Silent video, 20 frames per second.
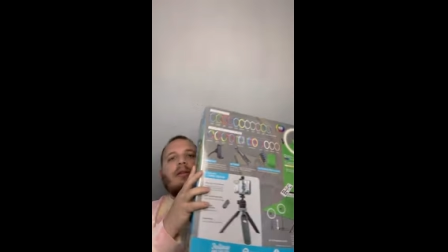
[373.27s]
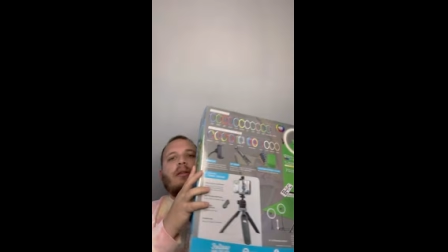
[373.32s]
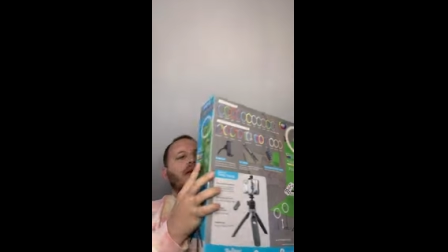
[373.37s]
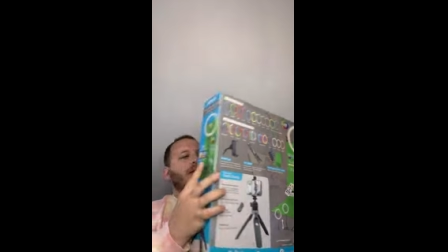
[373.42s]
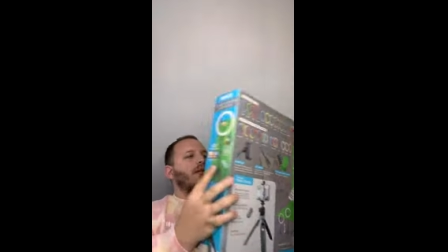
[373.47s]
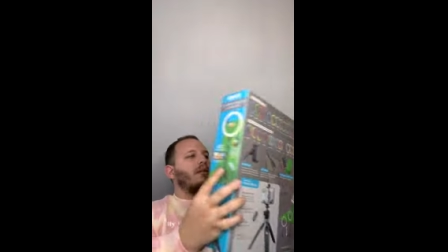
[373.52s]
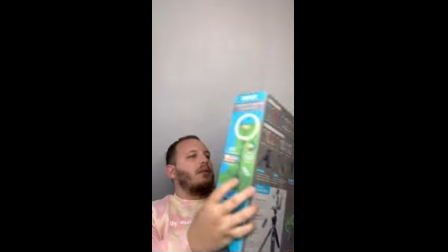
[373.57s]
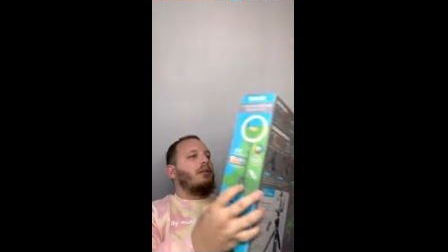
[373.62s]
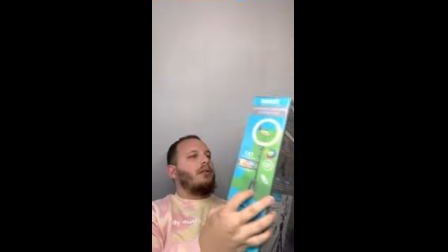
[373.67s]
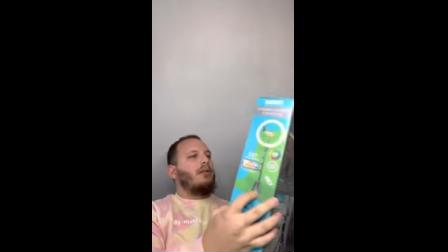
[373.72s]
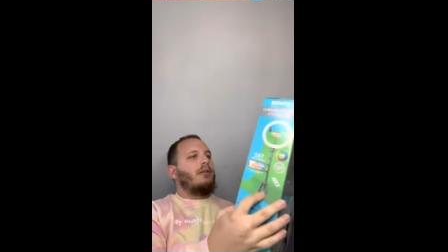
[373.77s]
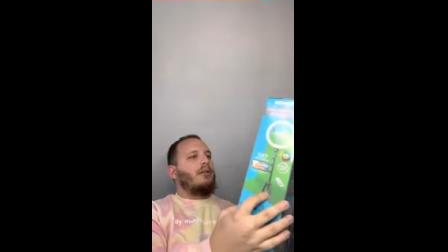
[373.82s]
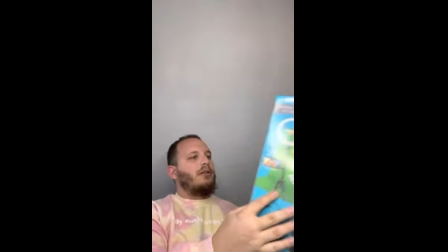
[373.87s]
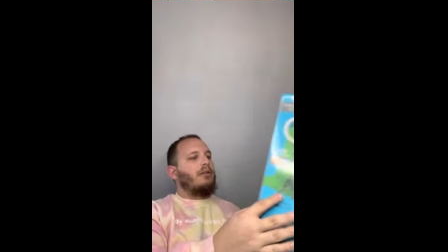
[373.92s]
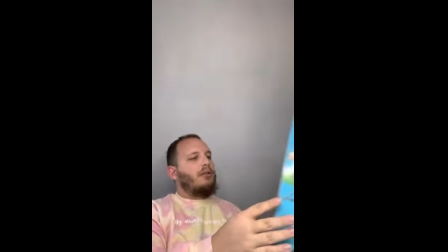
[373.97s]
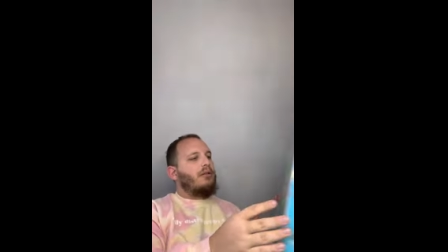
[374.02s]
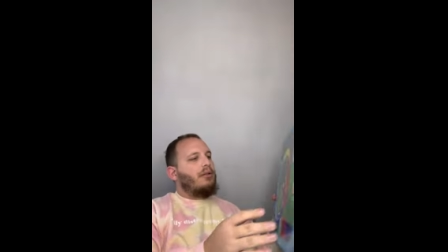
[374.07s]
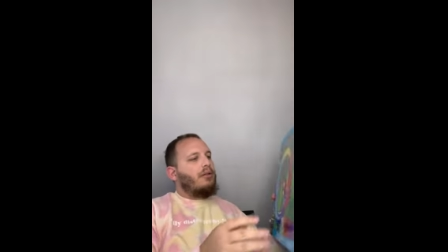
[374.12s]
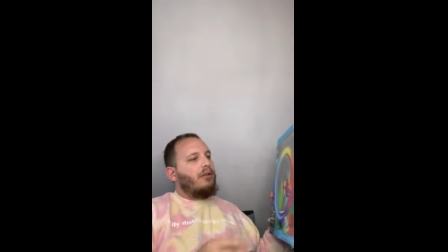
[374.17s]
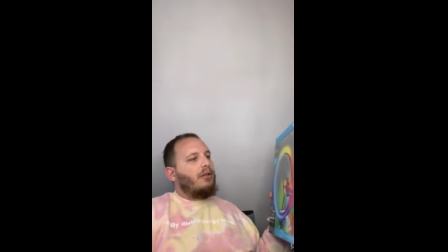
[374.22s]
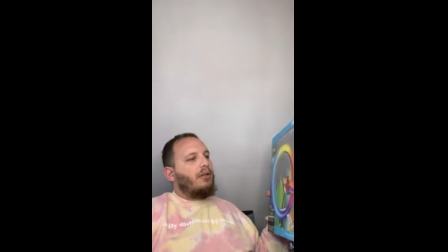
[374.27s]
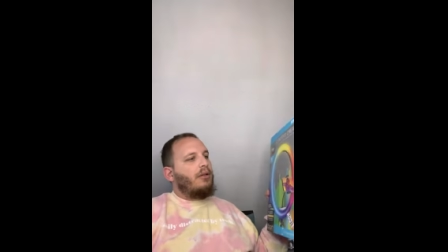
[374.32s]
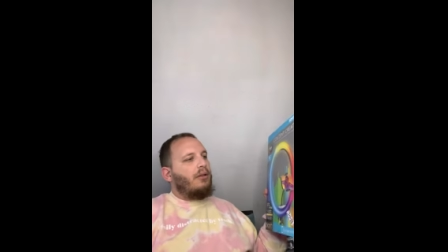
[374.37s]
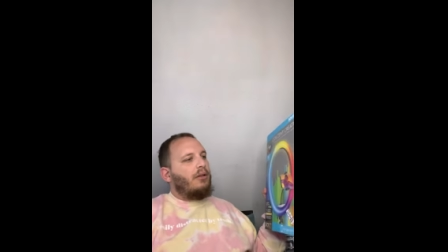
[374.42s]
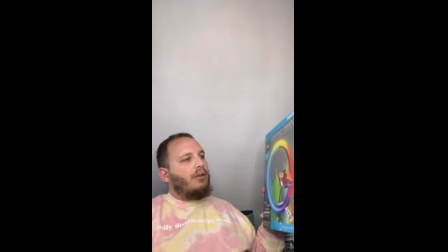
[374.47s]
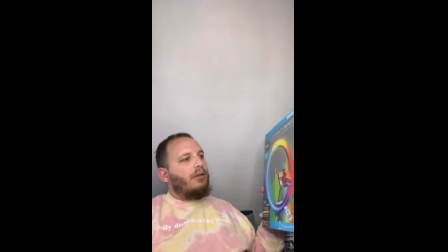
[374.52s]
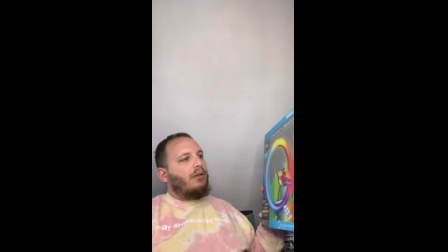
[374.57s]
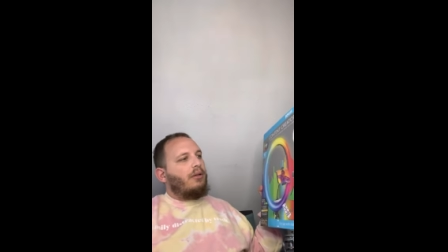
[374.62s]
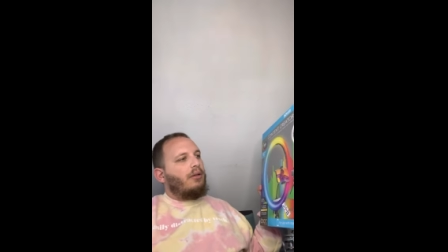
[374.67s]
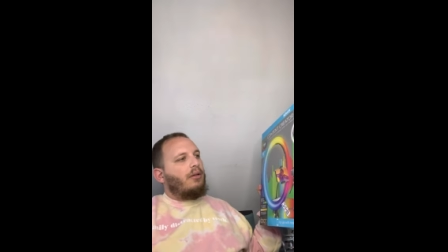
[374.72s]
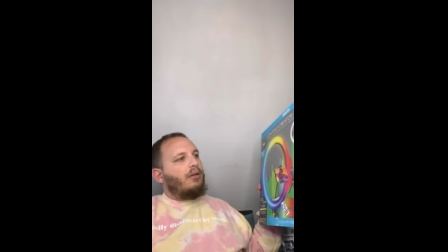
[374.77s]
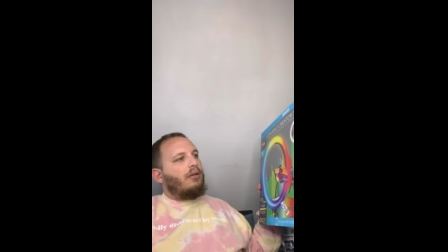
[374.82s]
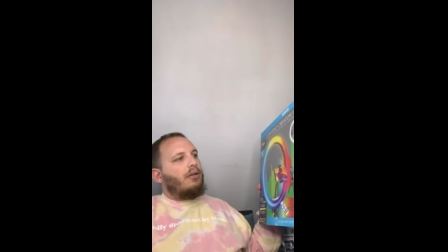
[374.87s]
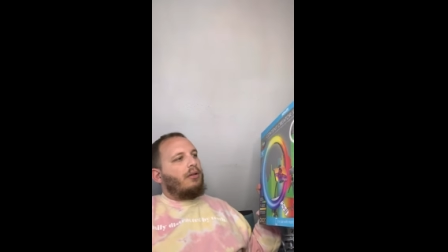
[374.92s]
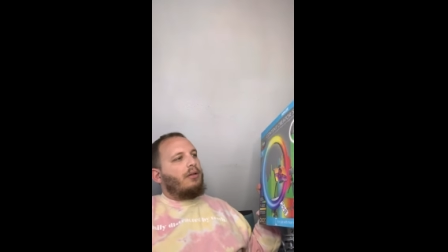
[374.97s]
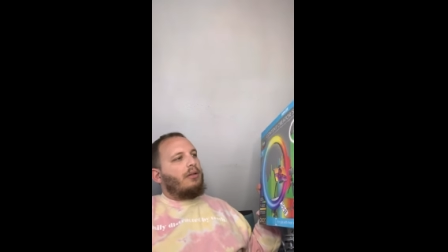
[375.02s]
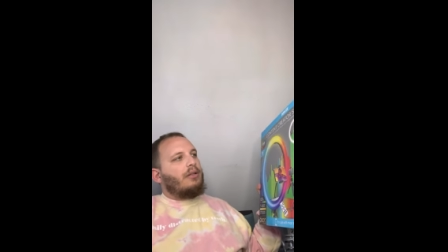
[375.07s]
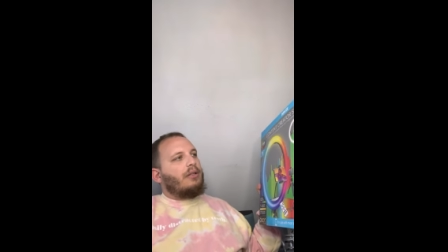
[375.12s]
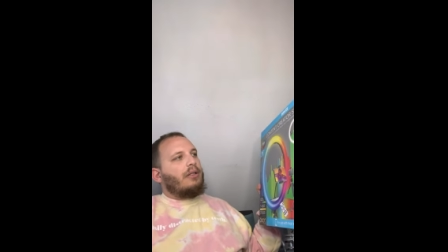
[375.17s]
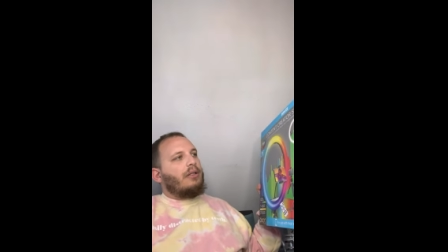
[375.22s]
this. Like it's,
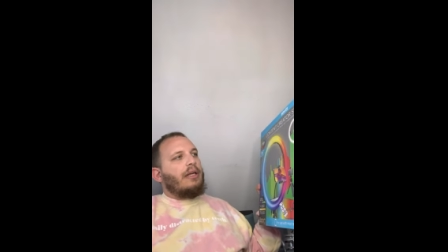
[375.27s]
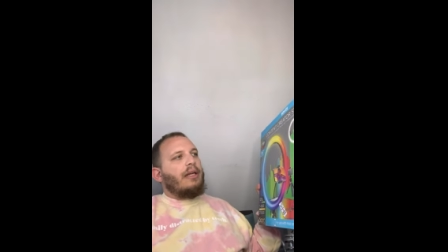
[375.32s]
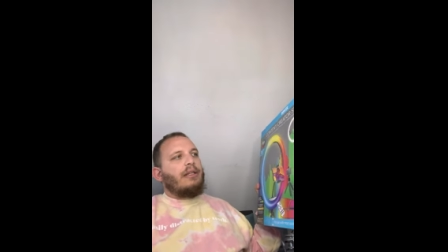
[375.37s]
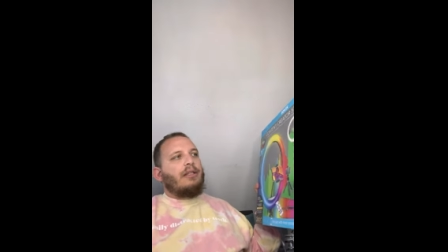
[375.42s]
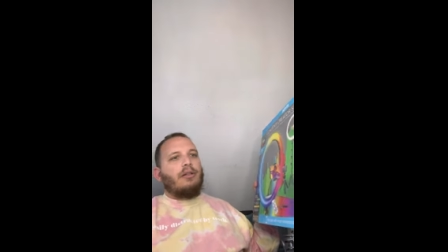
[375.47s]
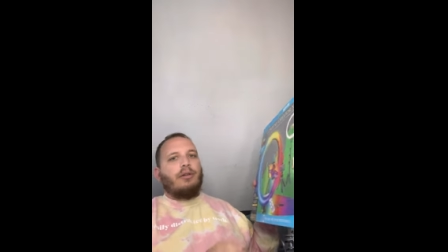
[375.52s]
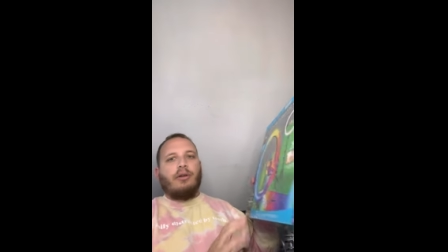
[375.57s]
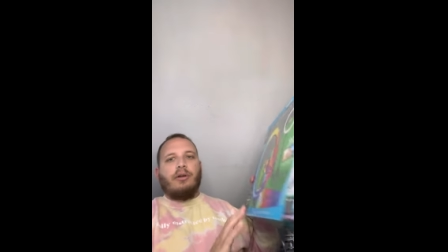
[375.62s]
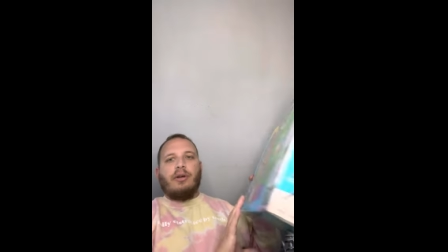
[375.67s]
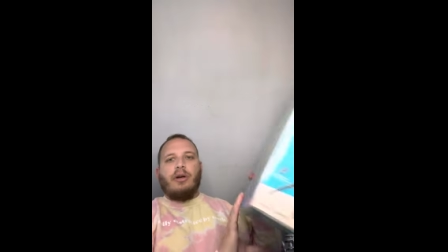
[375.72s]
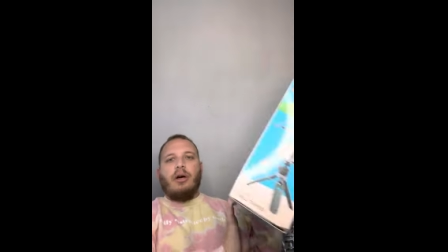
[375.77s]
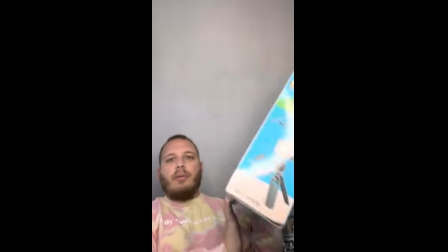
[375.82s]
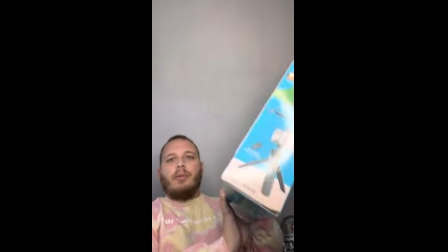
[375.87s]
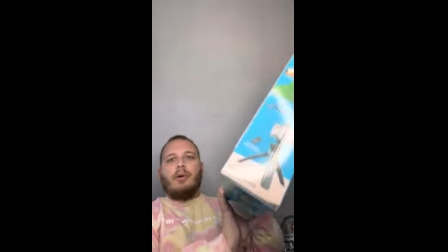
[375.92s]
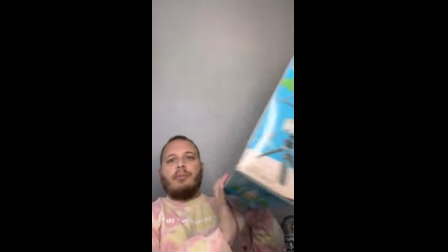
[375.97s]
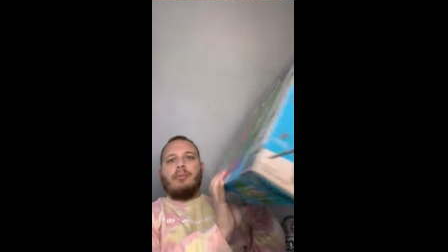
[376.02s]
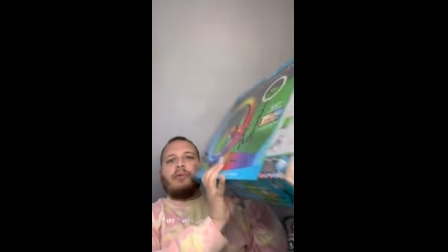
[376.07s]
it's a nice little come up,